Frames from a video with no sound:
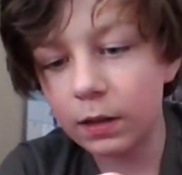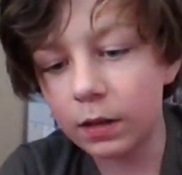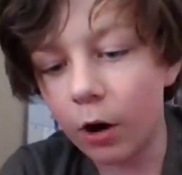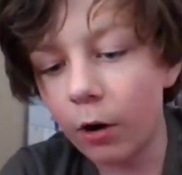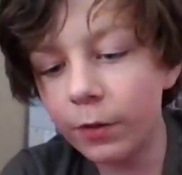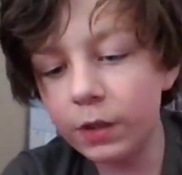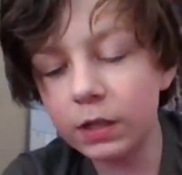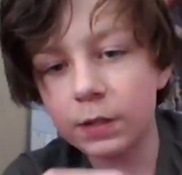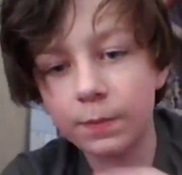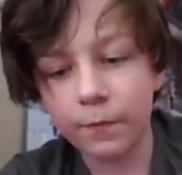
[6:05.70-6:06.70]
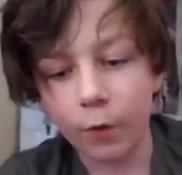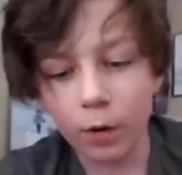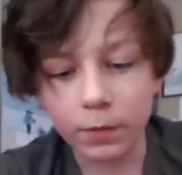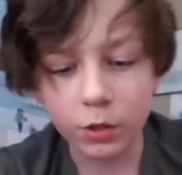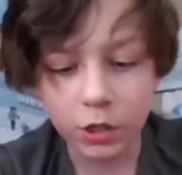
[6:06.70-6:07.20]
All these
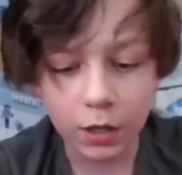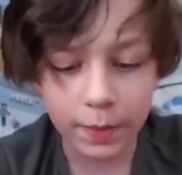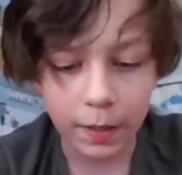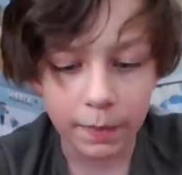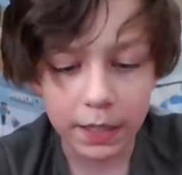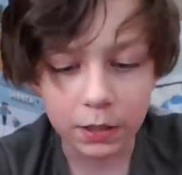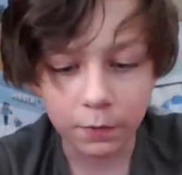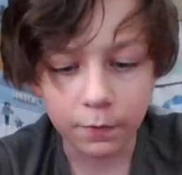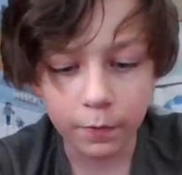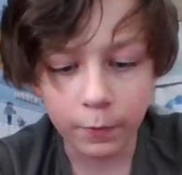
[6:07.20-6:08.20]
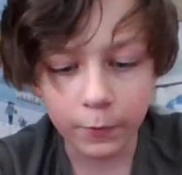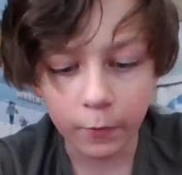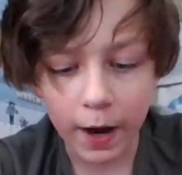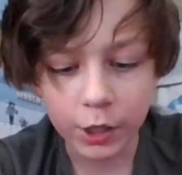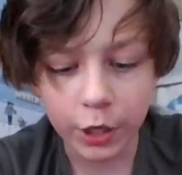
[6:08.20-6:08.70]
forms are just going to be a mess of
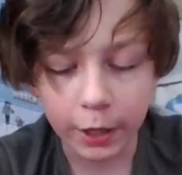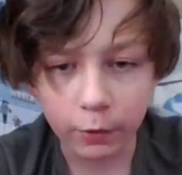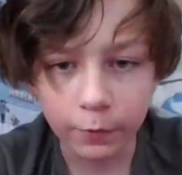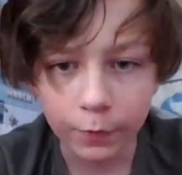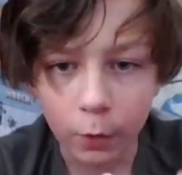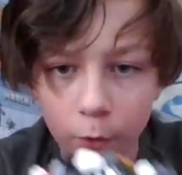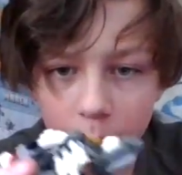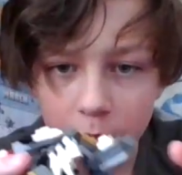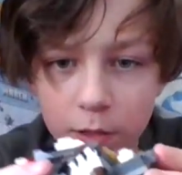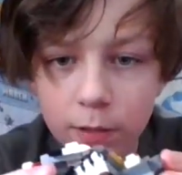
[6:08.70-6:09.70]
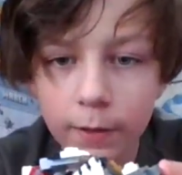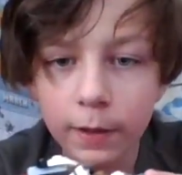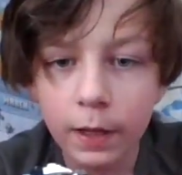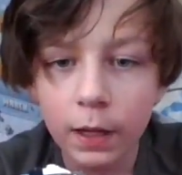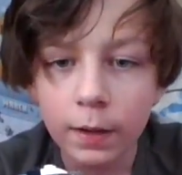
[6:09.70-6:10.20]
fragile folds.
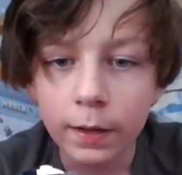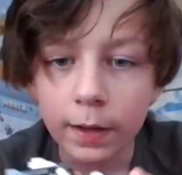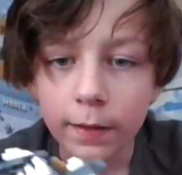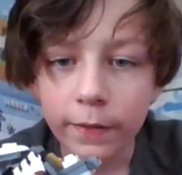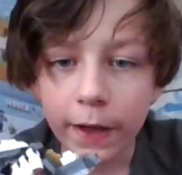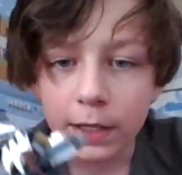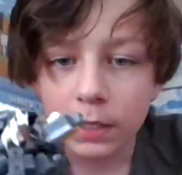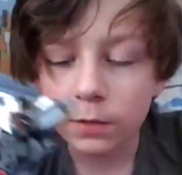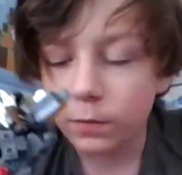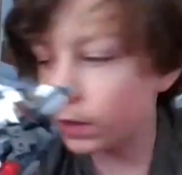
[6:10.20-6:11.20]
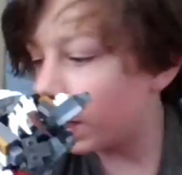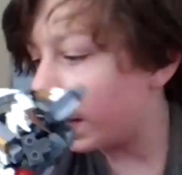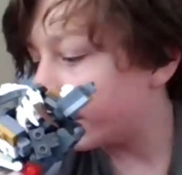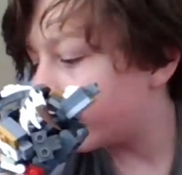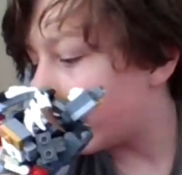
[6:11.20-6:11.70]
That's
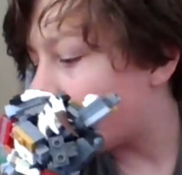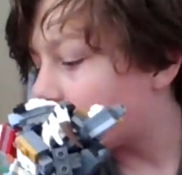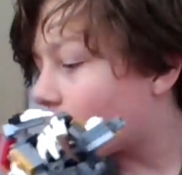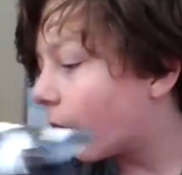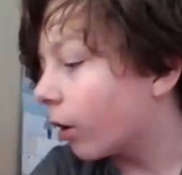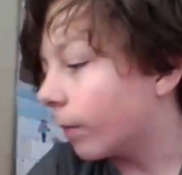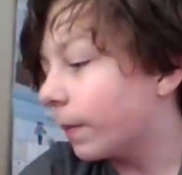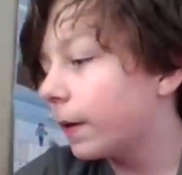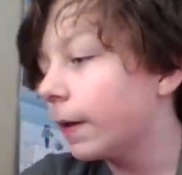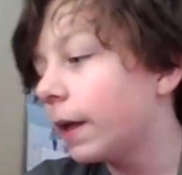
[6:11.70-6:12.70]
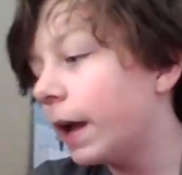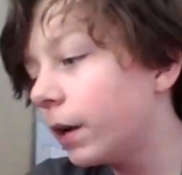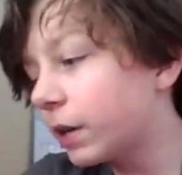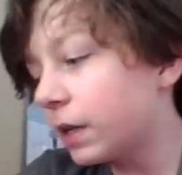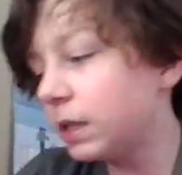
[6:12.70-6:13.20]
an arm. And
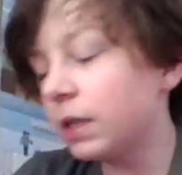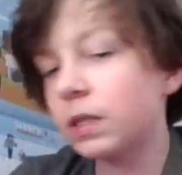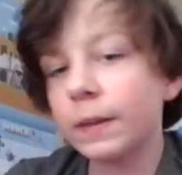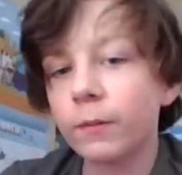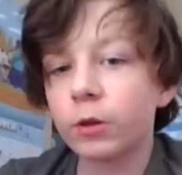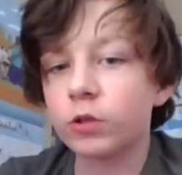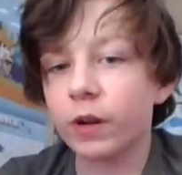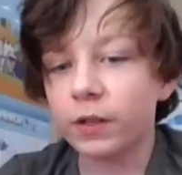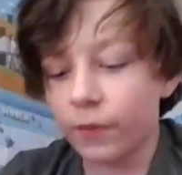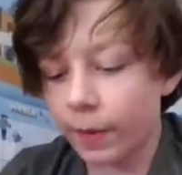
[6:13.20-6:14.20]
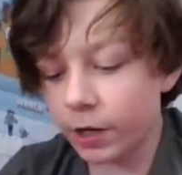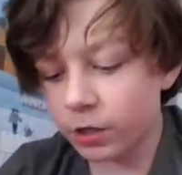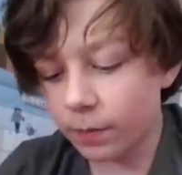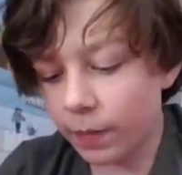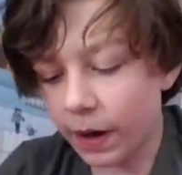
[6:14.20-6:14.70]
you're going to see the similar
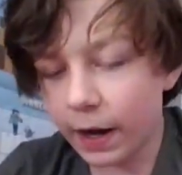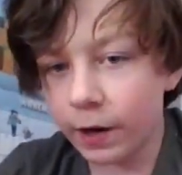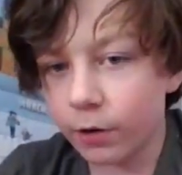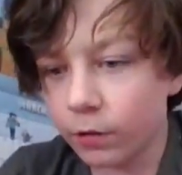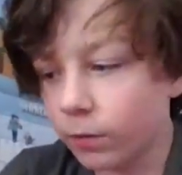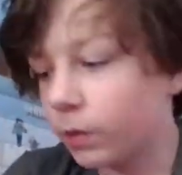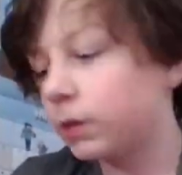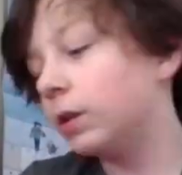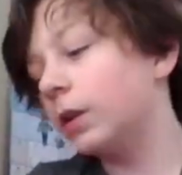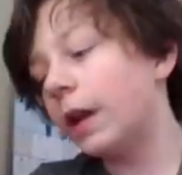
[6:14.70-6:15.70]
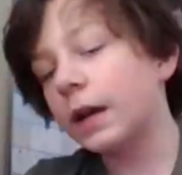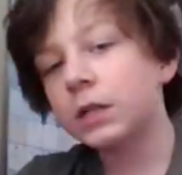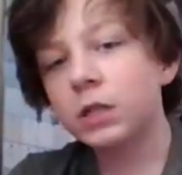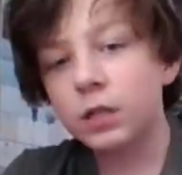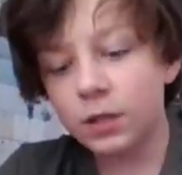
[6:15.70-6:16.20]
transformation pattern with the
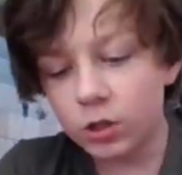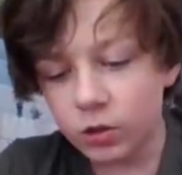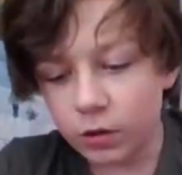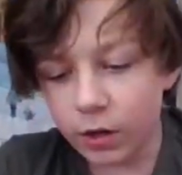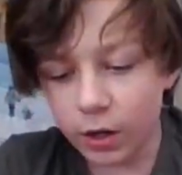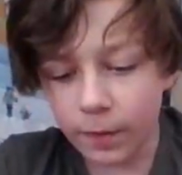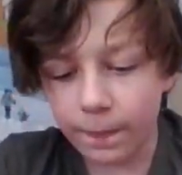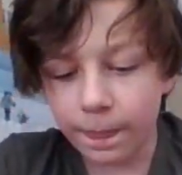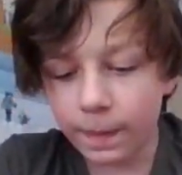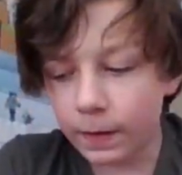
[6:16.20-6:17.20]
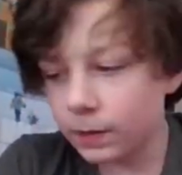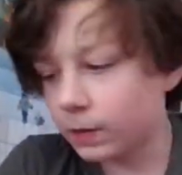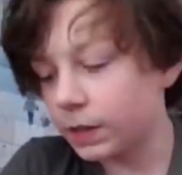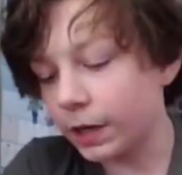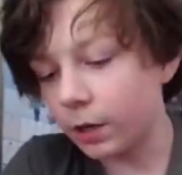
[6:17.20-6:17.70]
next
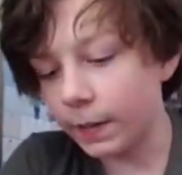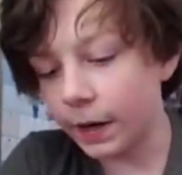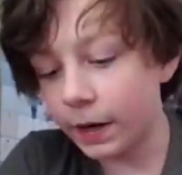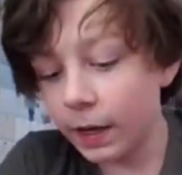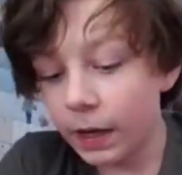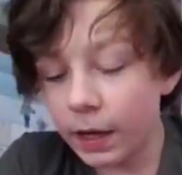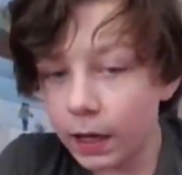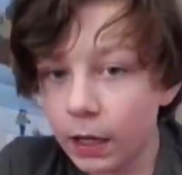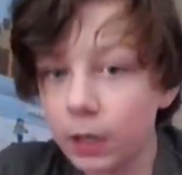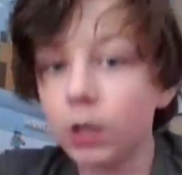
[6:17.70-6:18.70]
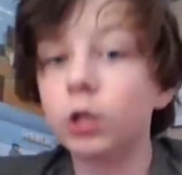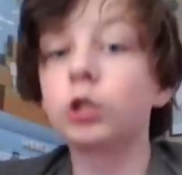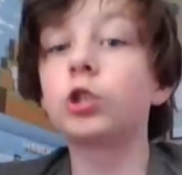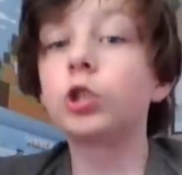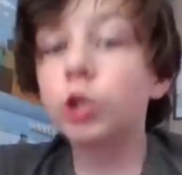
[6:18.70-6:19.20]
Dinobot.
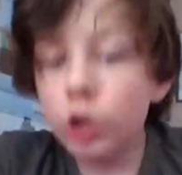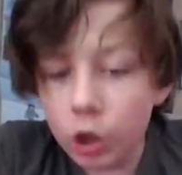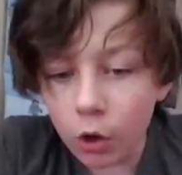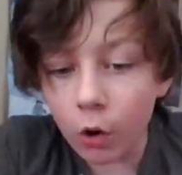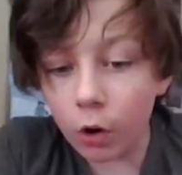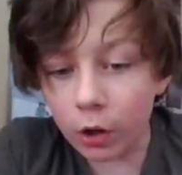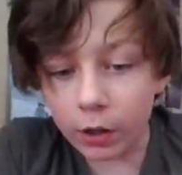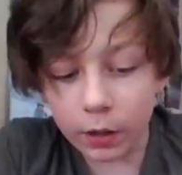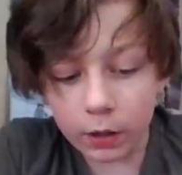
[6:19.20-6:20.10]
Scorn!